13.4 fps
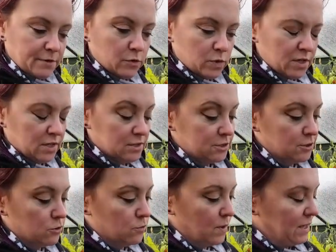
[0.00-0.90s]
that worked
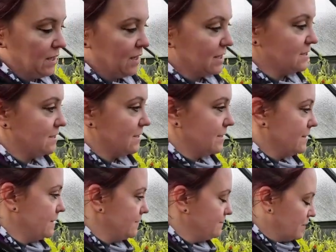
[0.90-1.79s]
so well last
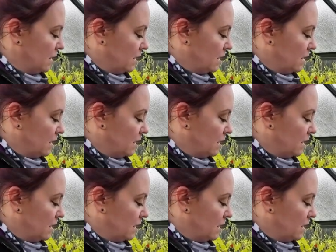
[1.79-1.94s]
year.